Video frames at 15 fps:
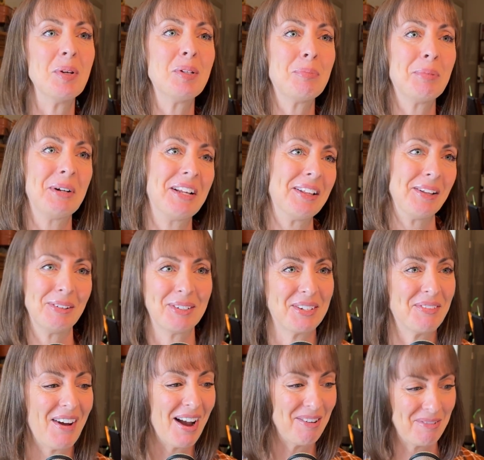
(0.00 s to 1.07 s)
pretty close to
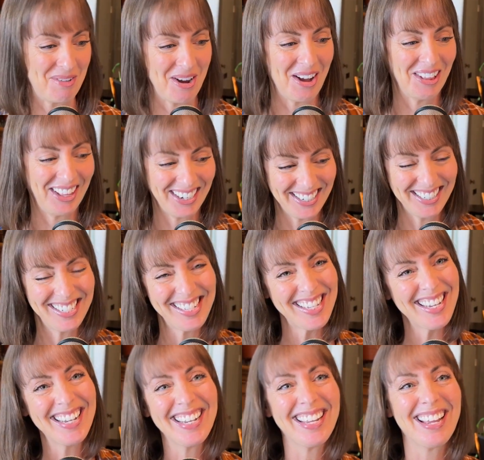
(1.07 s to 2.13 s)

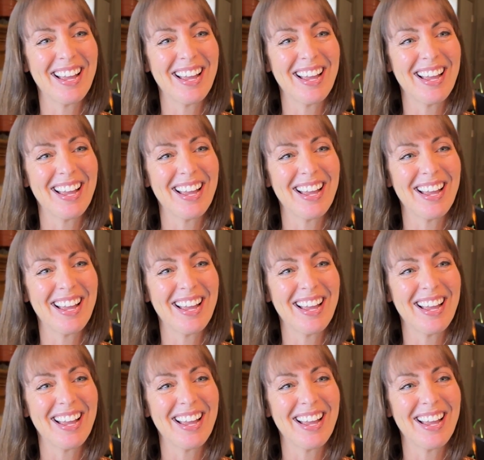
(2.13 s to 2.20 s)
$5.